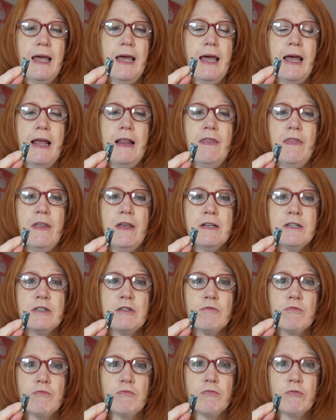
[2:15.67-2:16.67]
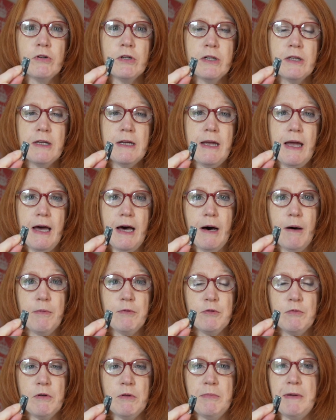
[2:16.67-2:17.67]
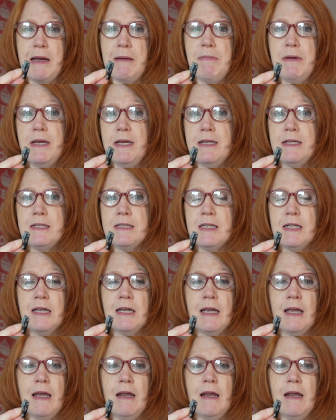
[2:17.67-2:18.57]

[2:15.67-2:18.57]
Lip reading: And this really helped with my piecing